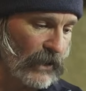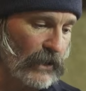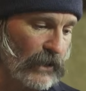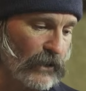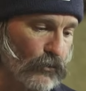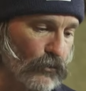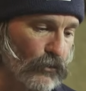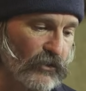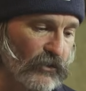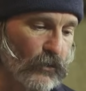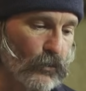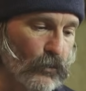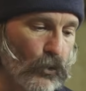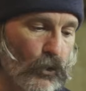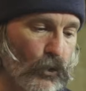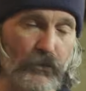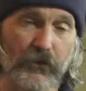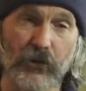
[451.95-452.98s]
increase your
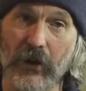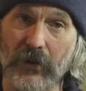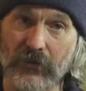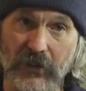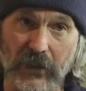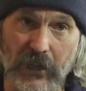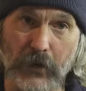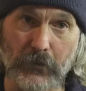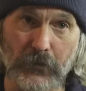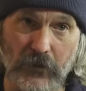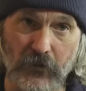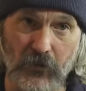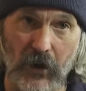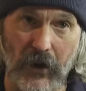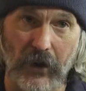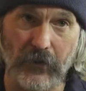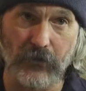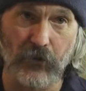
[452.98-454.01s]
warmth. You have to keep it
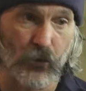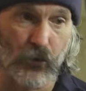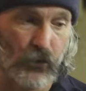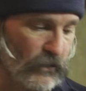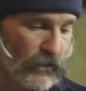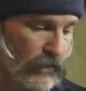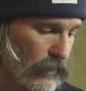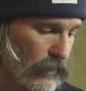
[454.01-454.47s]
dry, of course.